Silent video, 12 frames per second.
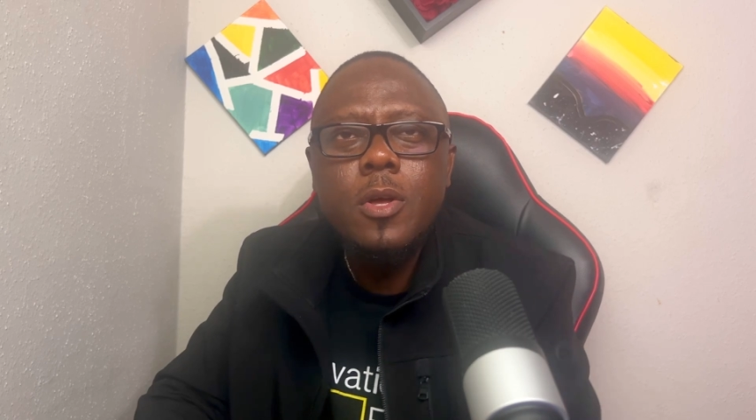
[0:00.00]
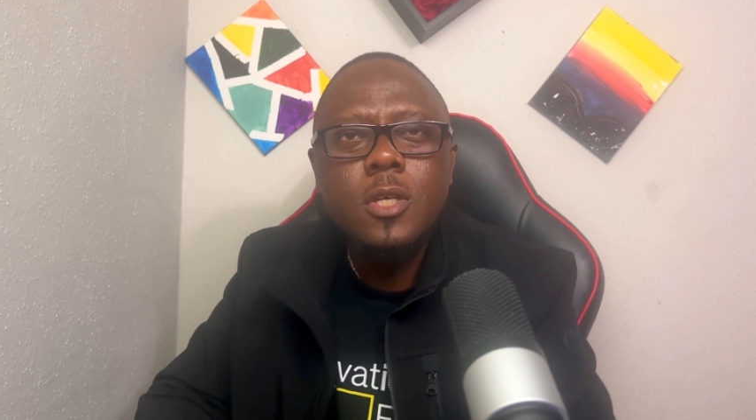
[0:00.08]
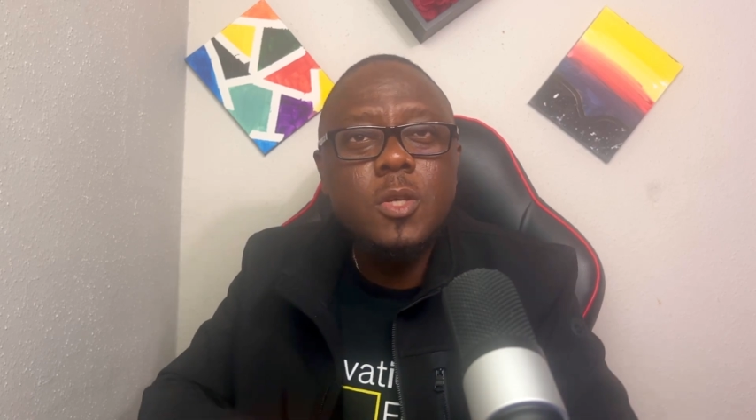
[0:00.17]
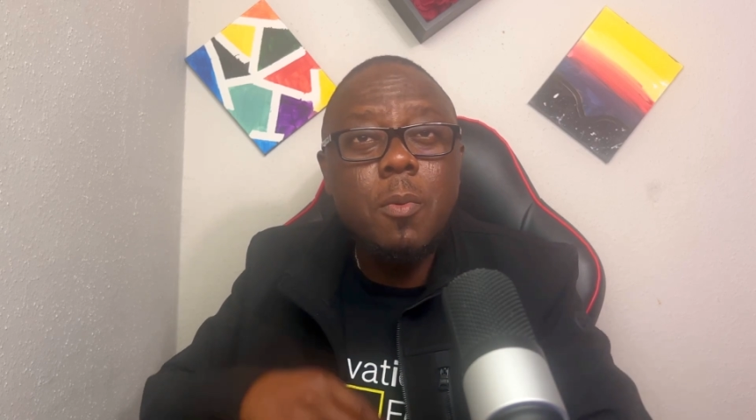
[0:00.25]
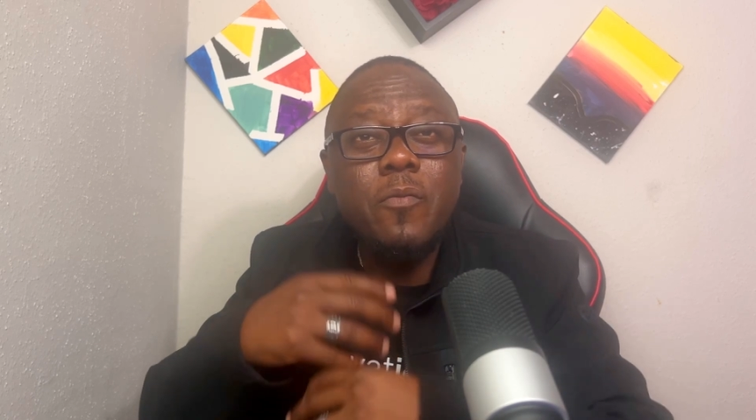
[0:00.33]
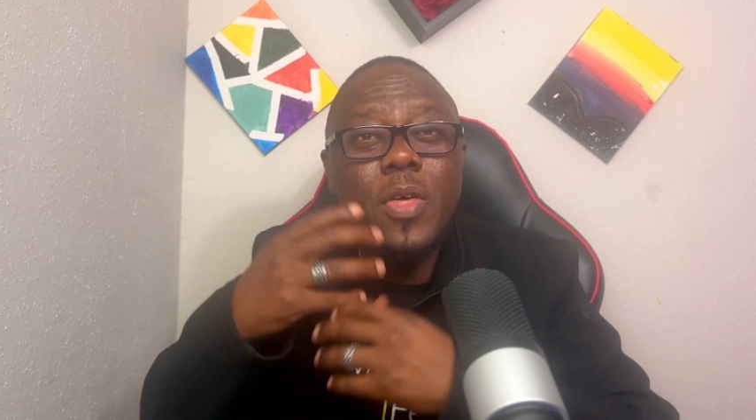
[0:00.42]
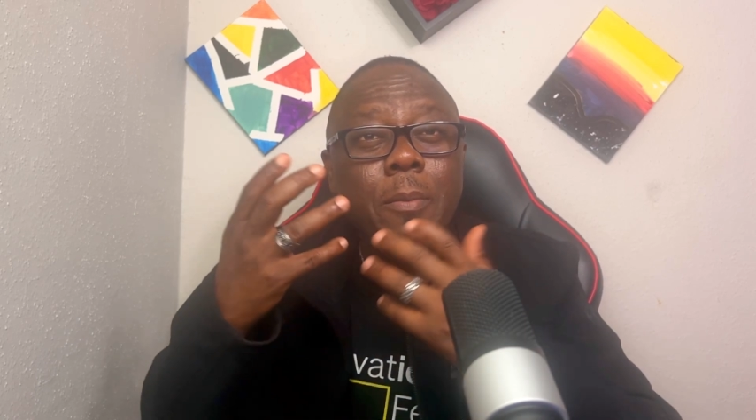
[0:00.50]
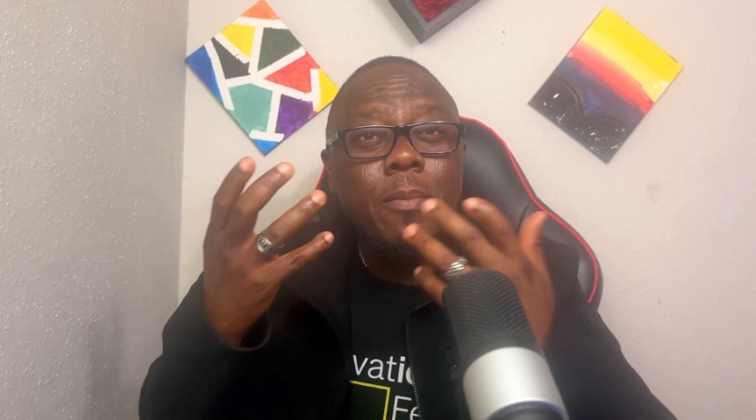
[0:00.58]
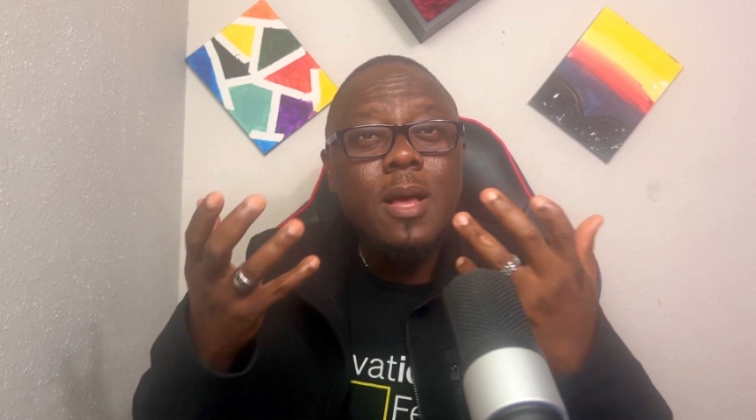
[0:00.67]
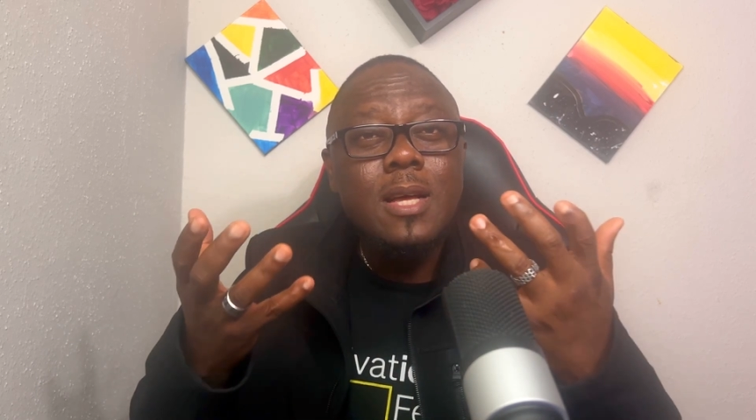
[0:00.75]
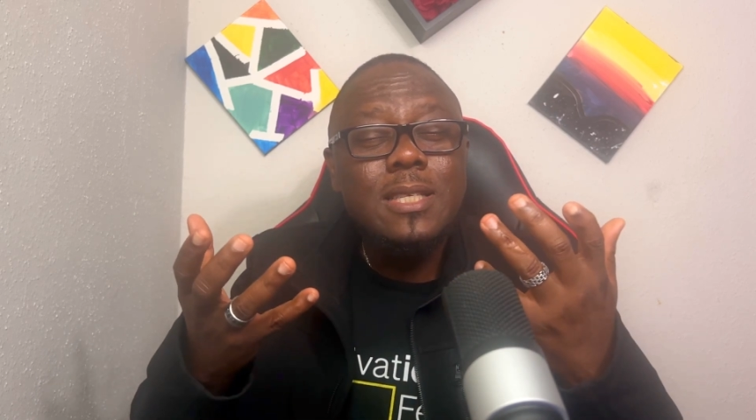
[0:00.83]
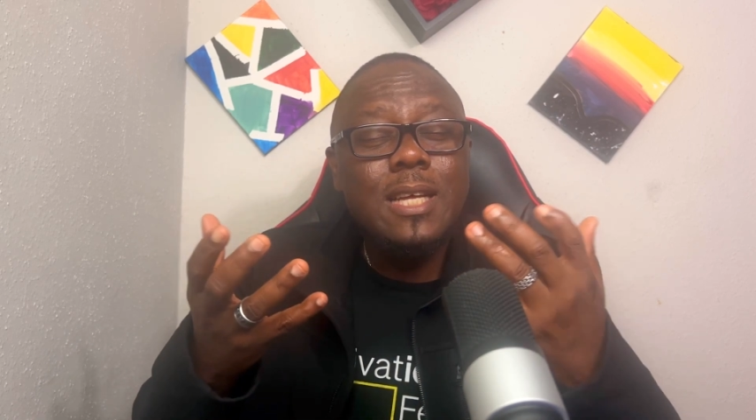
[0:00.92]
Some of them,
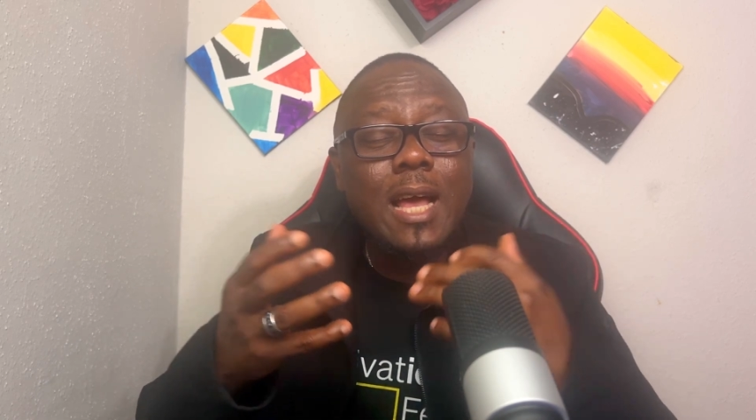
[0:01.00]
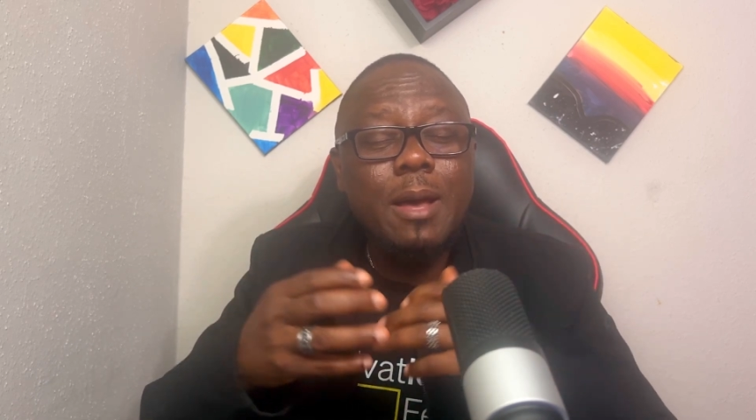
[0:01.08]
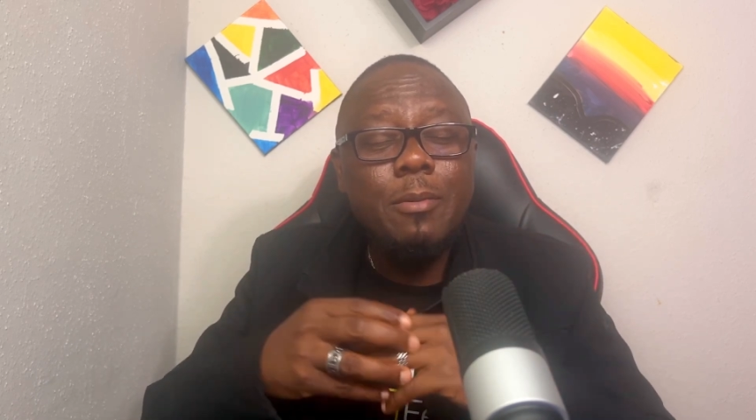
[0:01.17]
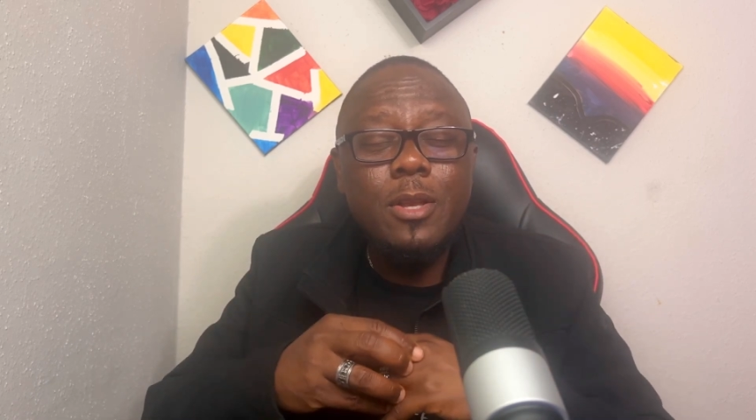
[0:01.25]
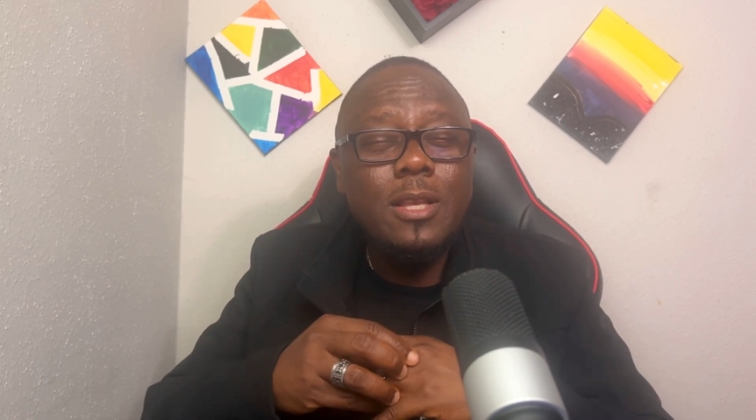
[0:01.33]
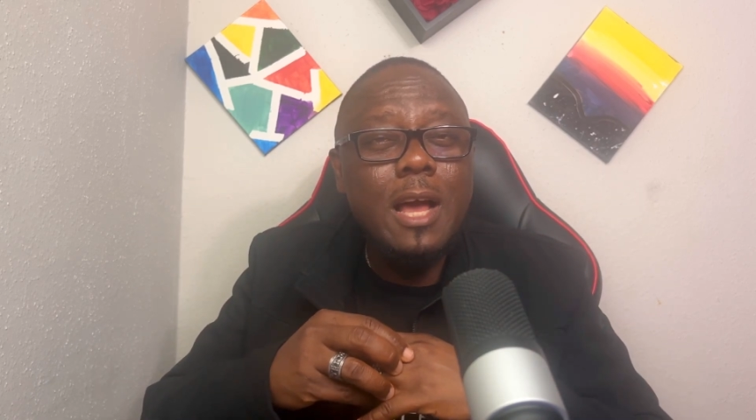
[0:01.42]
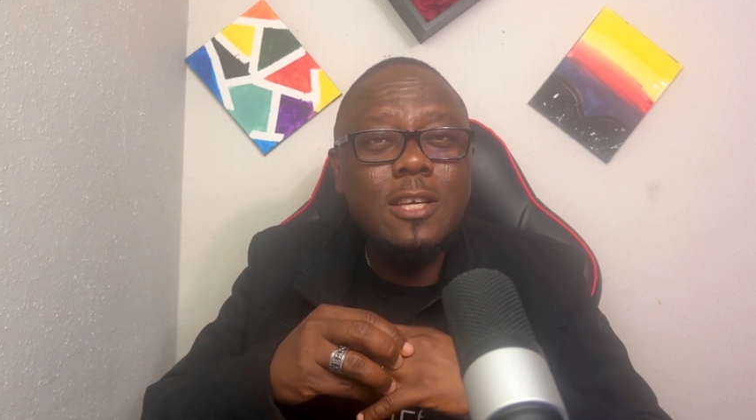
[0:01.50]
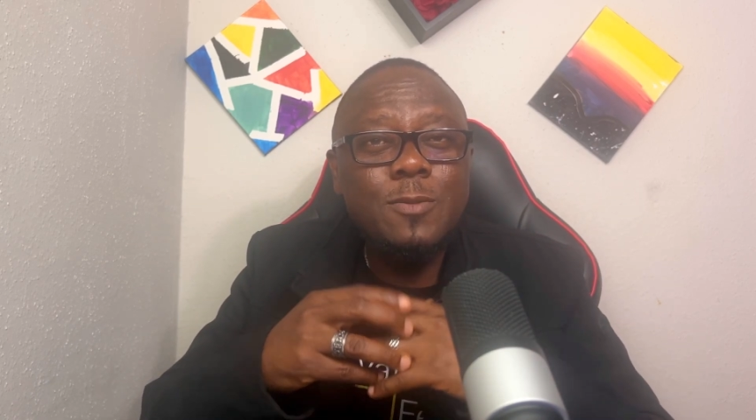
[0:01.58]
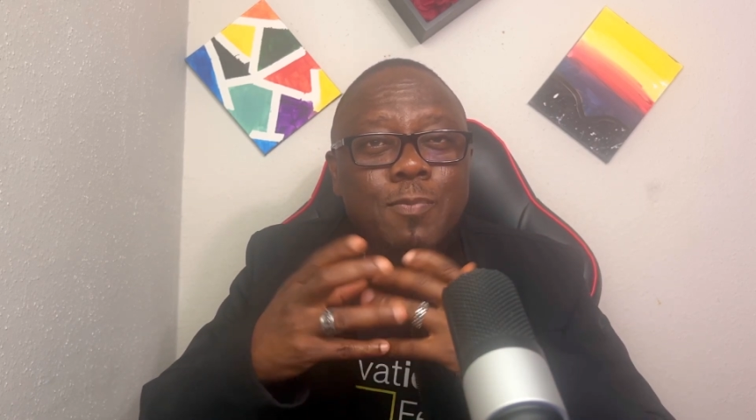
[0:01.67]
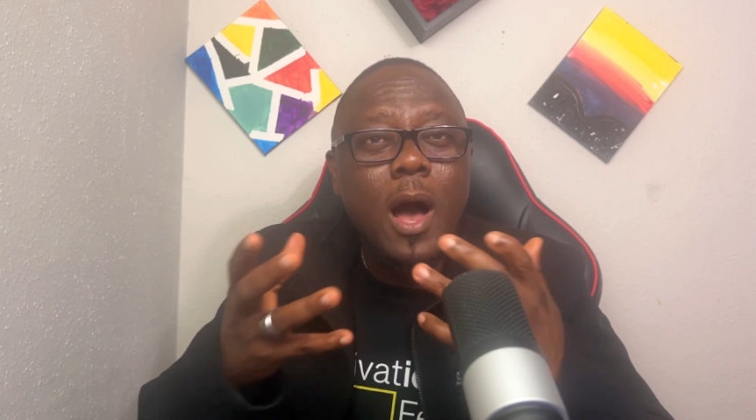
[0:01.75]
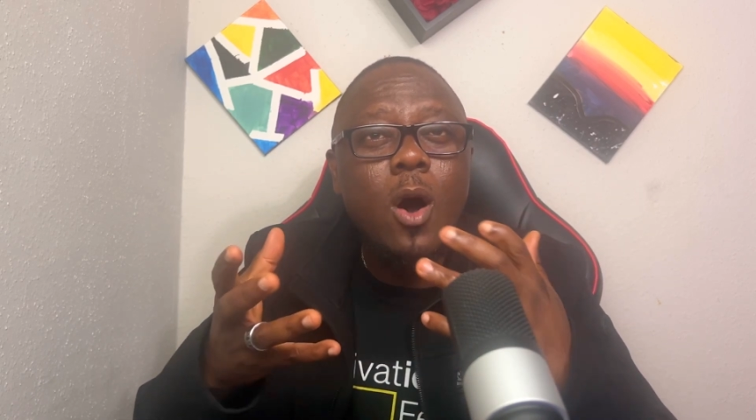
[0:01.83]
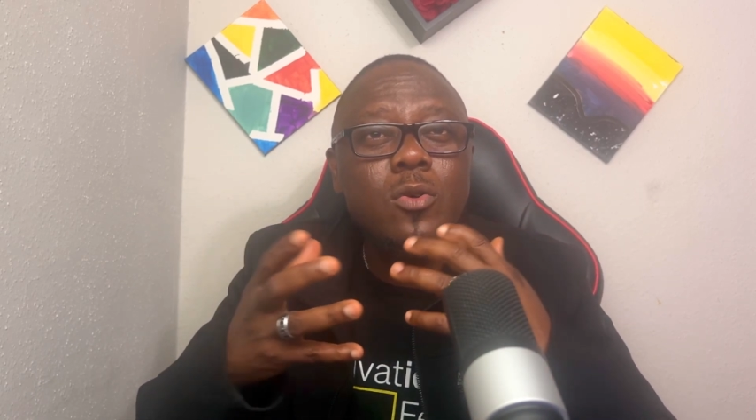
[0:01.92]
their
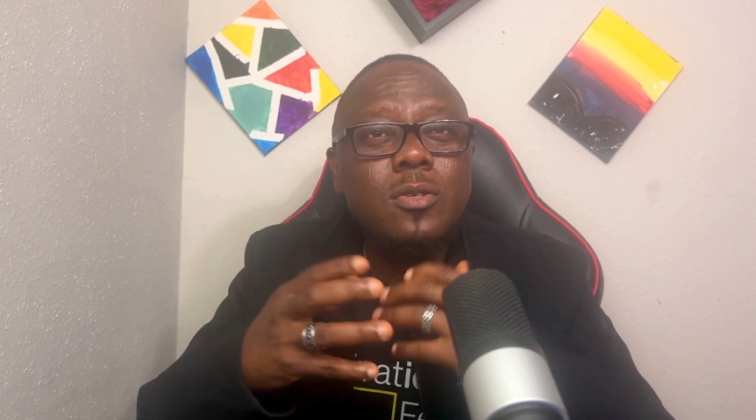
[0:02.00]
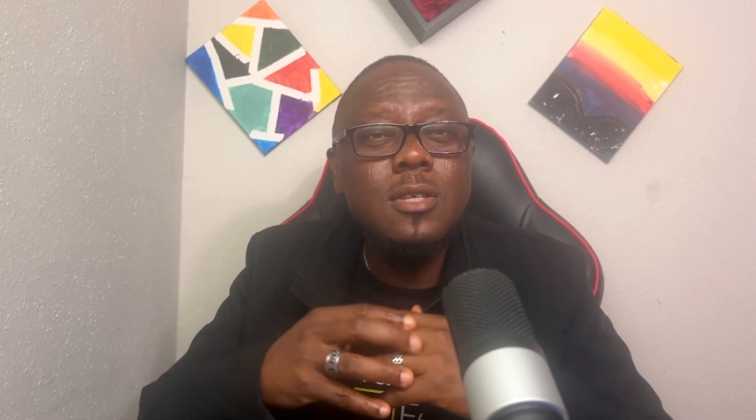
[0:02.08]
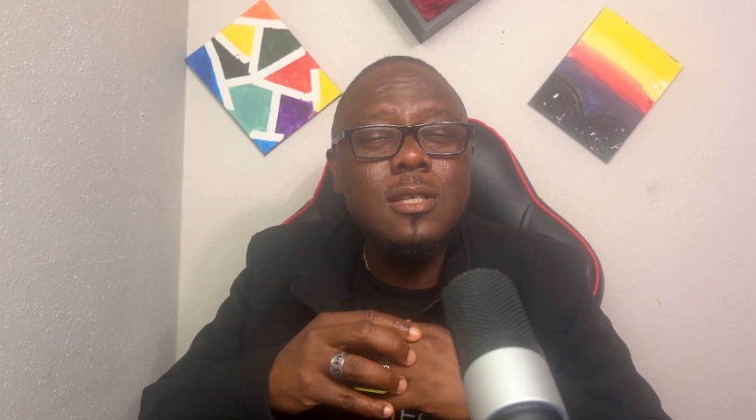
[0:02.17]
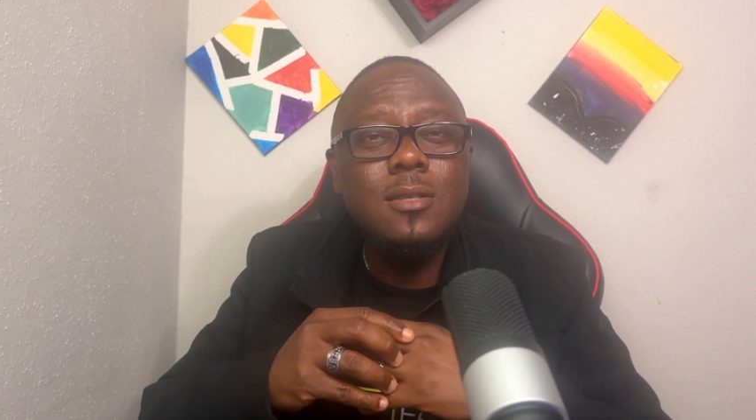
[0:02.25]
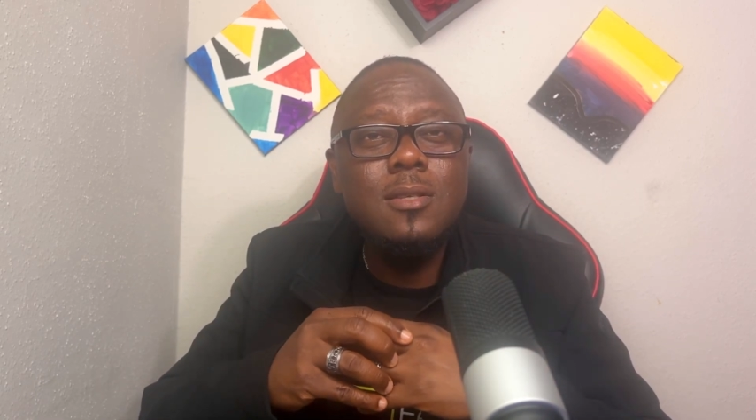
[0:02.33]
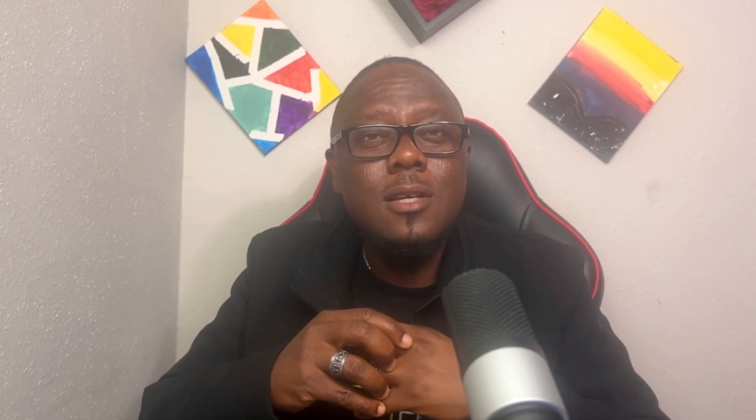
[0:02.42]
spouse is